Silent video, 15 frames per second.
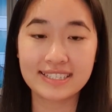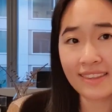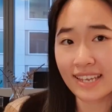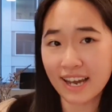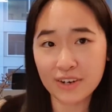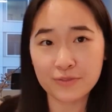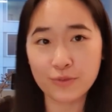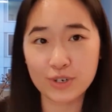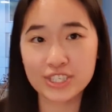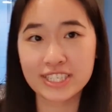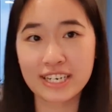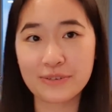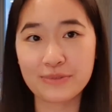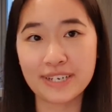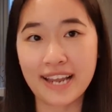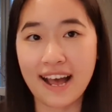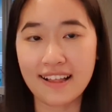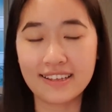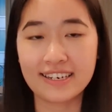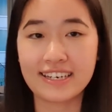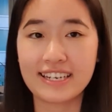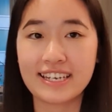The unfortunate
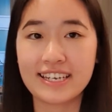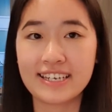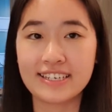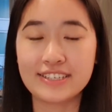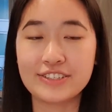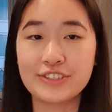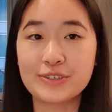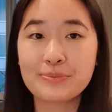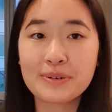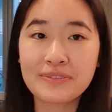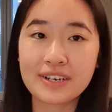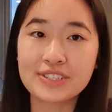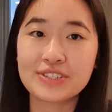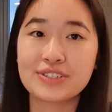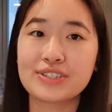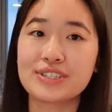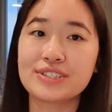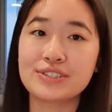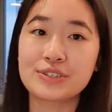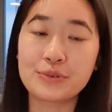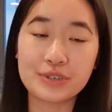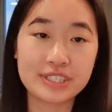reality is your professor
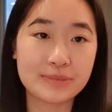is going